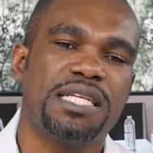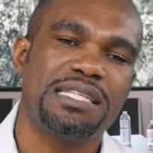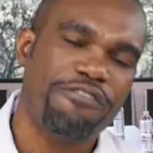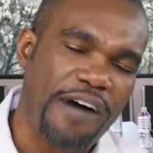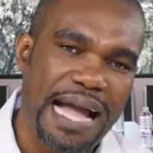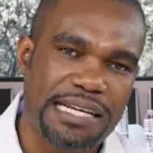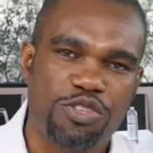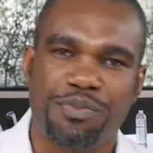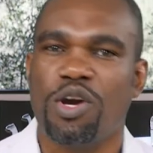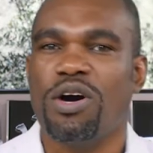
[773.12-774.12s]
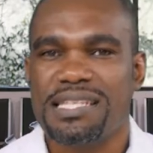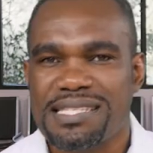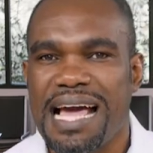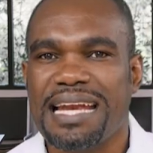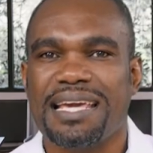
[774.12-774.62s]
defined to be on a
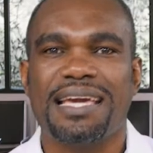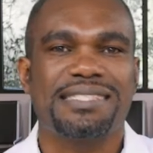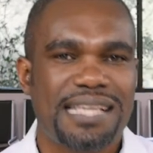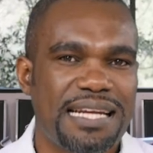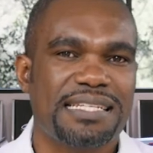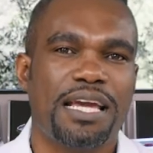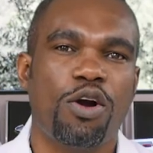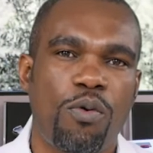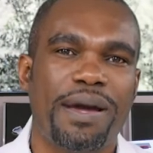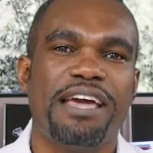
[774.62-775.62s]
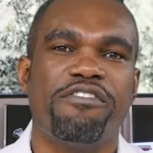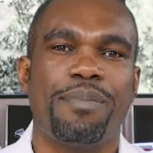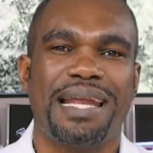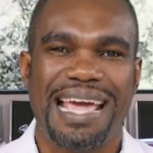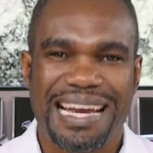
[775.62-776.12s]
Sunday, Saturday, or whenever,
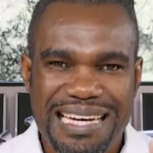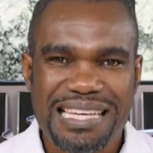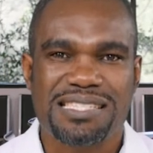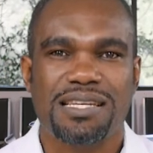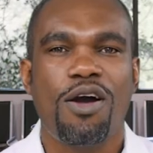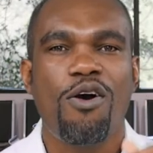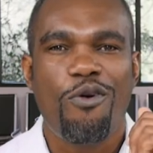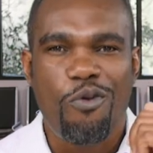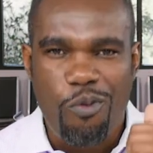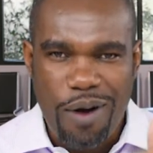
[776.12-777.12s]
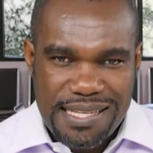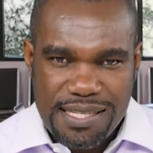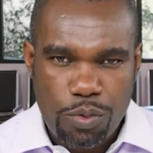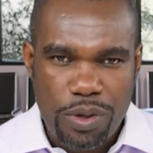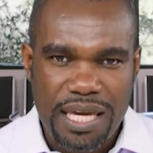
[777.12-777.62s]
but at least
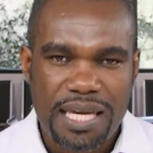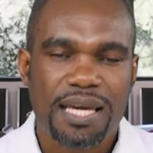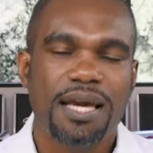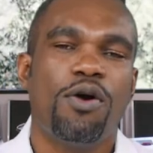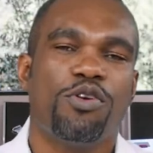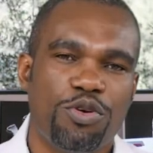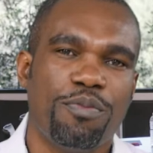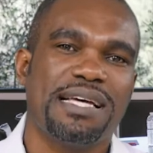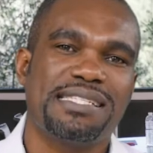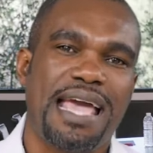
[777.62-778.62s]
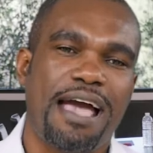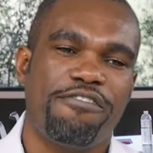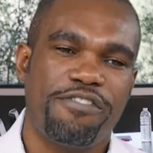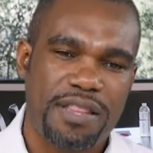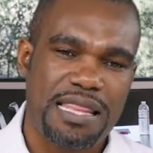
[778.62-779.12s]
once a week, you must
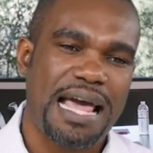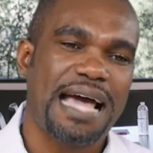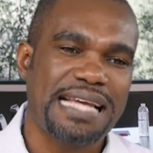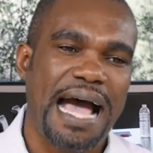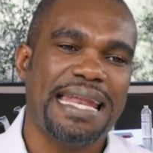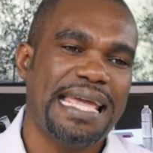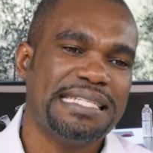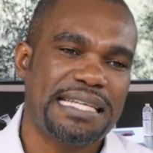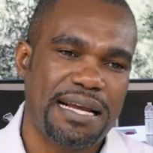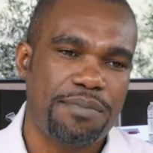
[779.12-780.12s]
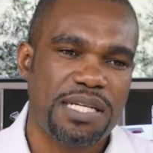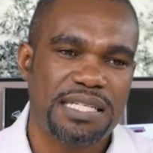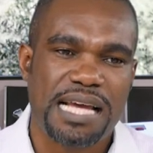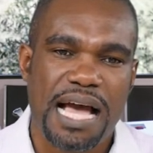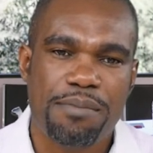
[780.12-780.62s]
have that
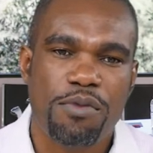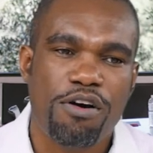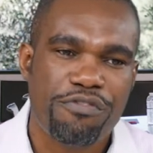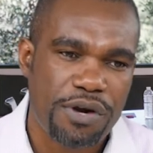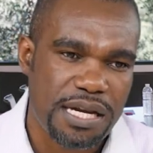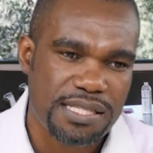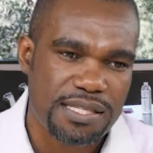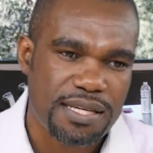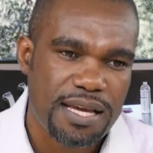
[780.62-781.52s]
uninterrupted time of rest.